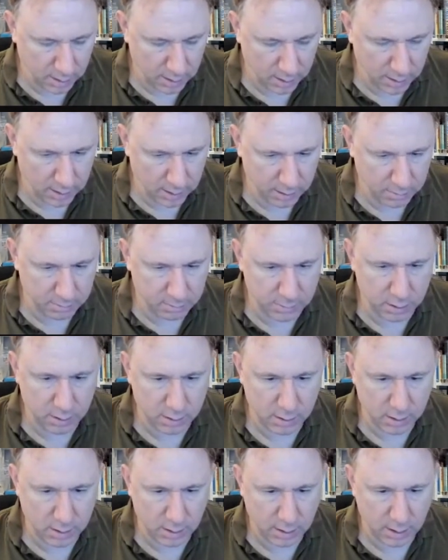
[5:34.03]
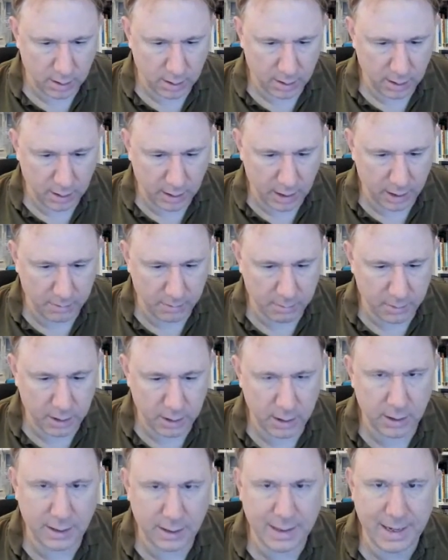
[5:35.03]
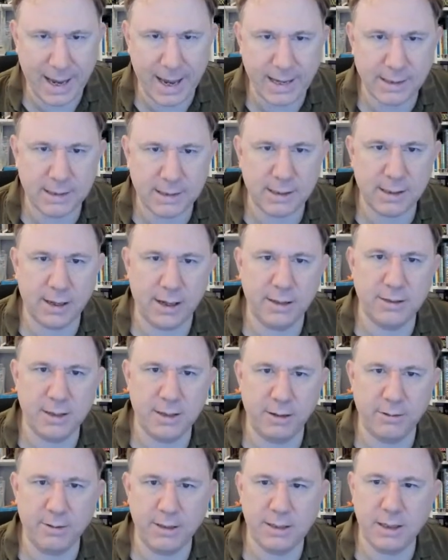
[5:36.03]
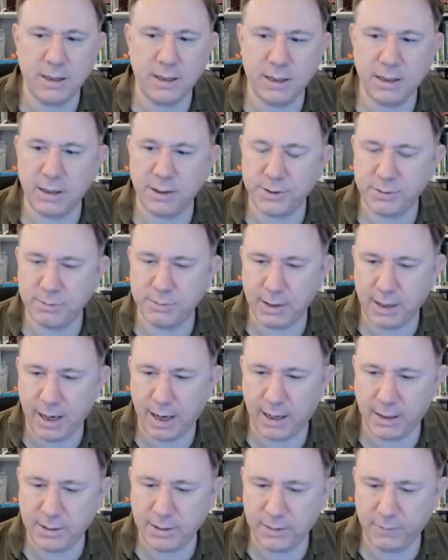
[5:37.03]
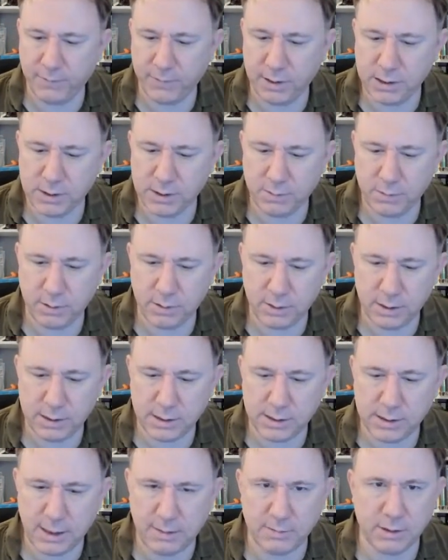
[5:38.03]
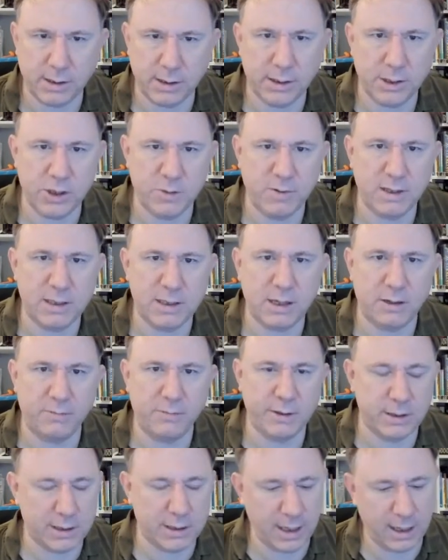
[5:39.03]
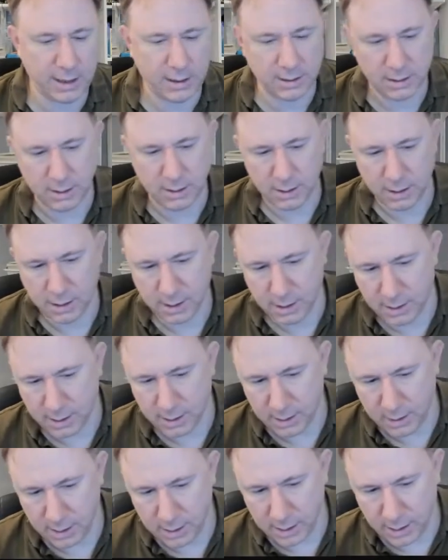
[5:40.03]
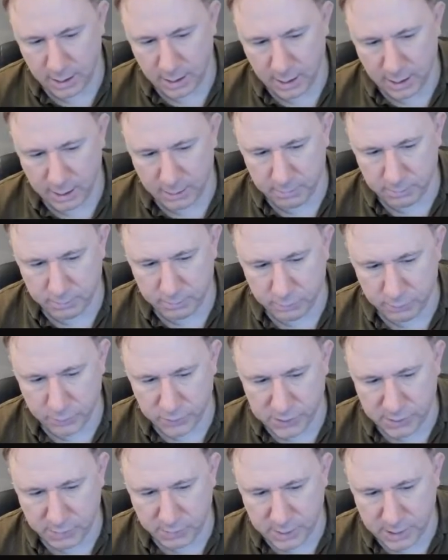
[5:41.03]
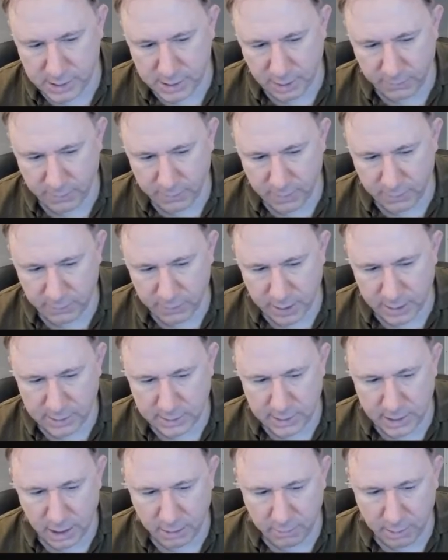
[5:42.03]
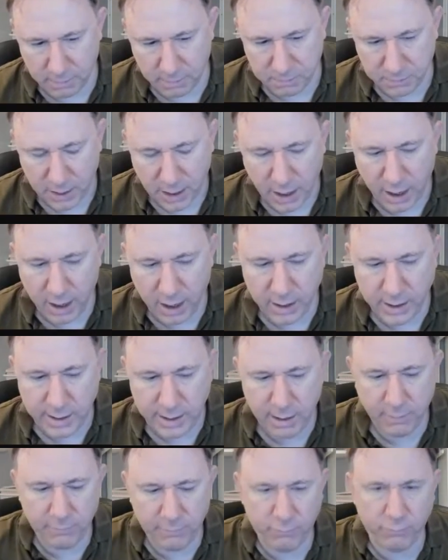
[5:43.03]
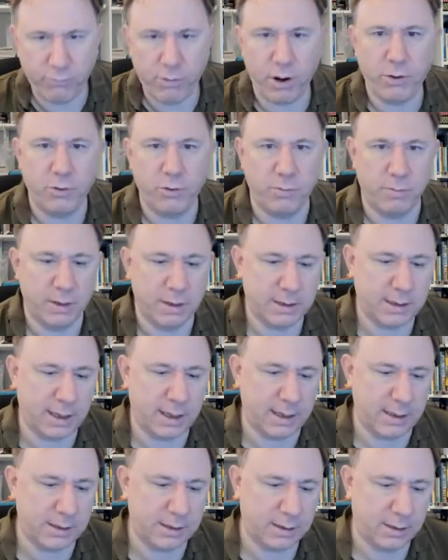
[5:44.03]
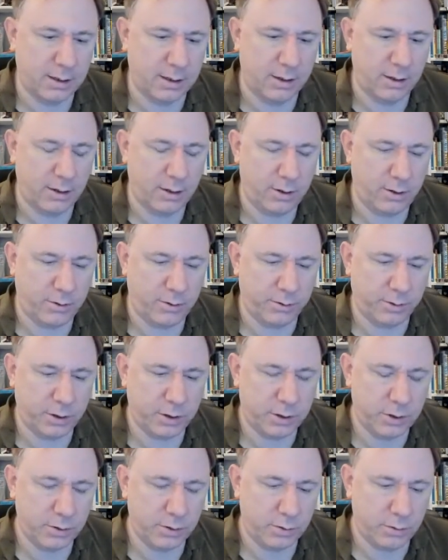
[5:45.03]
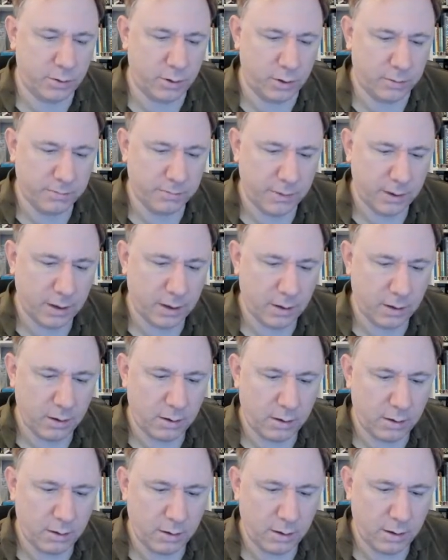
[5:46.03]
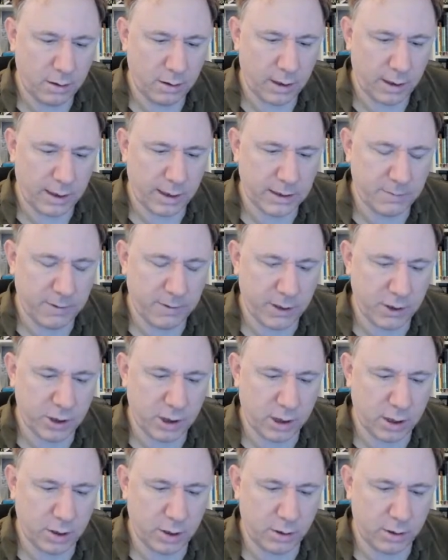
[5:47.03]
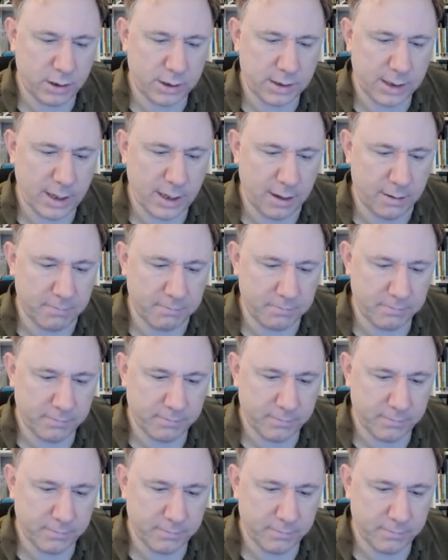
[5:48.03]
I'm going to guess that I don't need anything else from the calendar for this one. It seems like it should be self-contained. We'll soon discover if that's an error. I love Rome, it says, on the door. And it has a picture of the Colosseum.